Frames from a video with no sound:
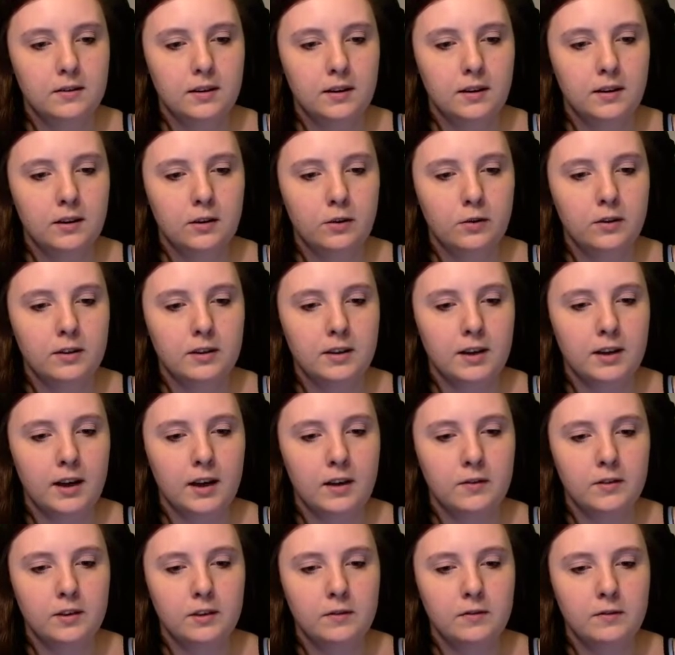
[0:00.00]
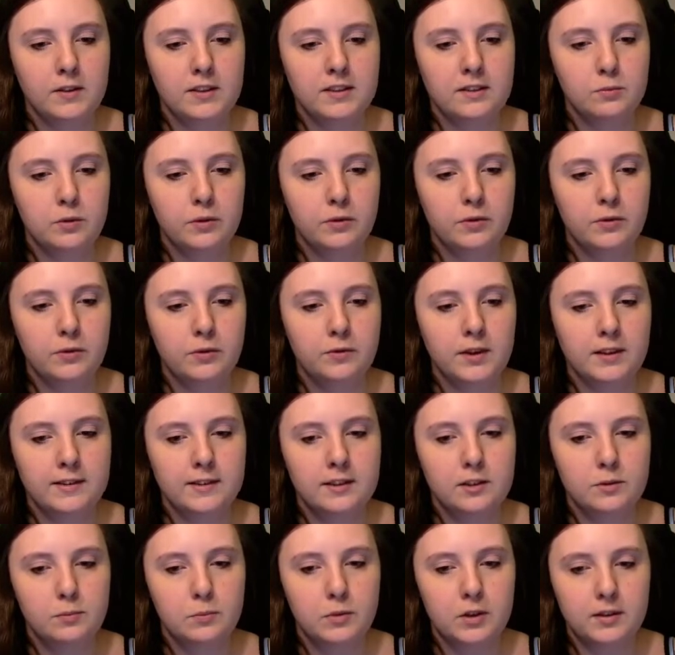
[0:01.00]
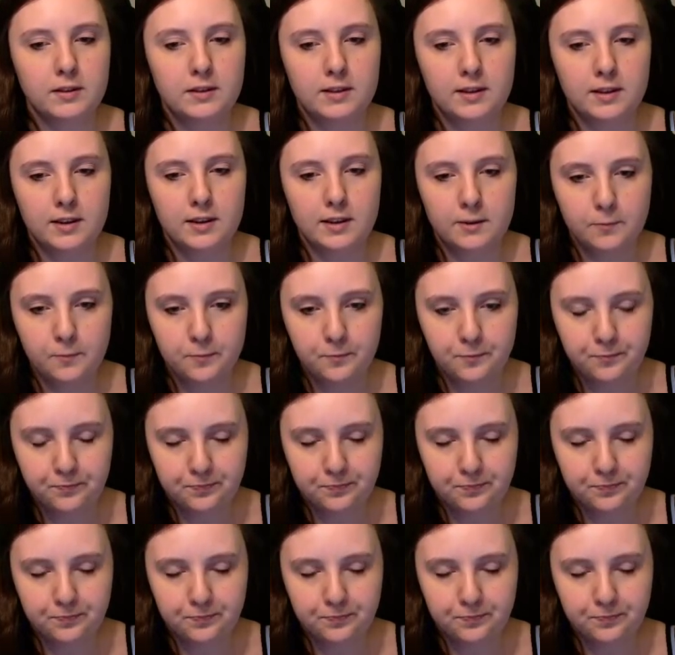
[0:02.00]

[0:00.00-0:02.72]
I know that I have an invisible fence, but I